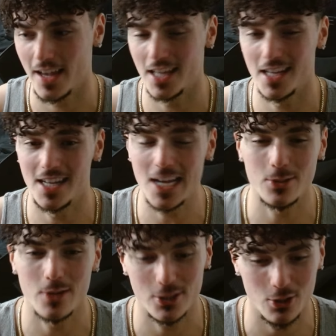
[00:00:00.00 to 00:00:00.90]
And then
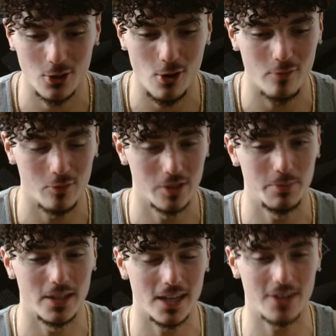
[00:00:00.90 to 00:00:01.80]
that's what I took off with.
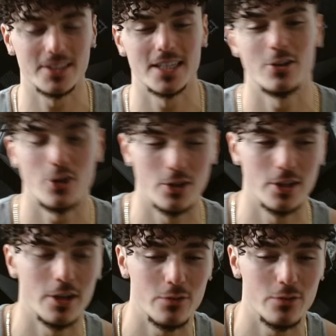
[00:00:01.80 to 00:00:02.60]
But like I said earlier,